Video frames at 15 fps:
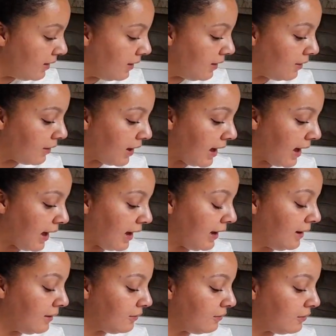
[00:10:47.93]

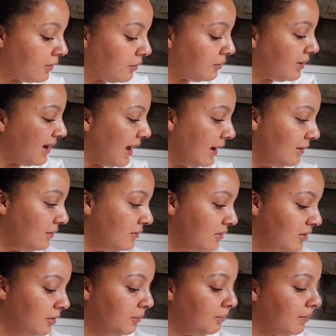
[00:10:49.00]
Okay, so next
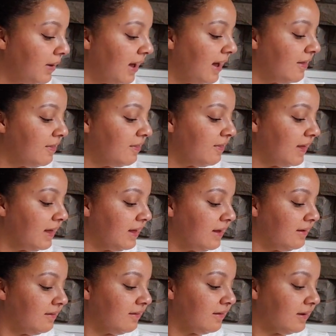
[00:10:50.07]
up I think
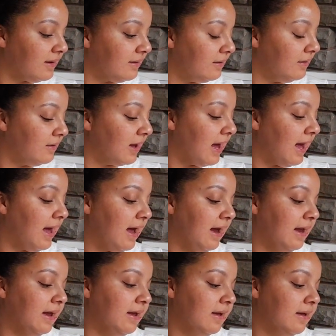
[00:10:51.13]
is this little
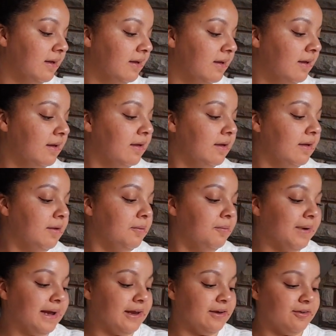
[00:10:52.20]
guy,
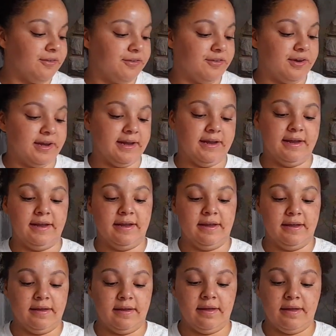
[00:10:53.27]
which
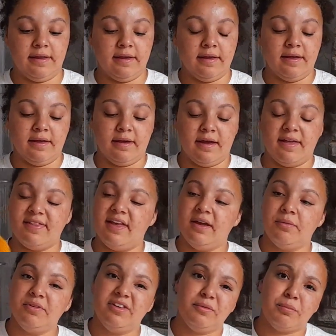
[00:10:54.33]
I think
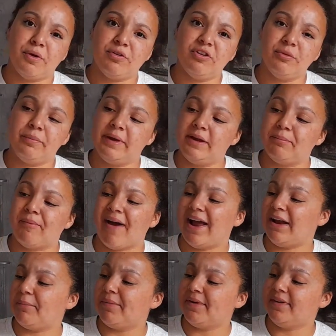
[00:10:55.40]
was supposed to be
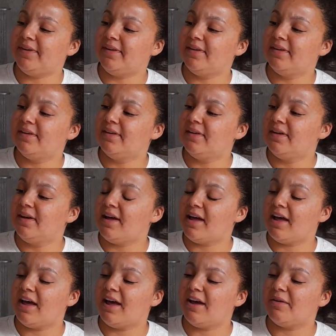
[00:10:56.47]
pineapple.
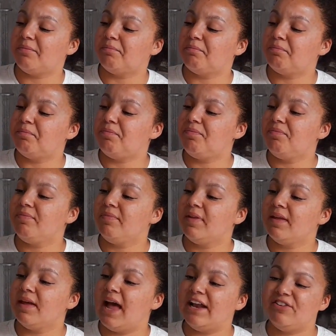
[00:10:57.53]

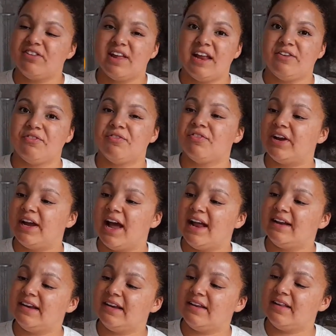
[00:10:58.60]
I just kind of
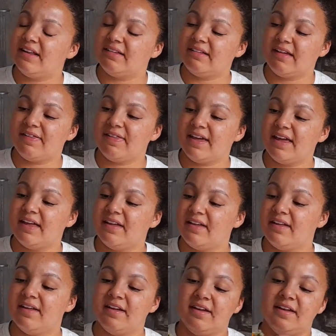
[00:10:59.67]
freehanded this, I
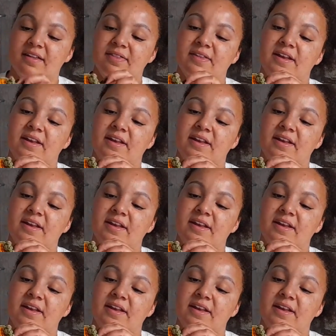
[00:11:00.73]
think. The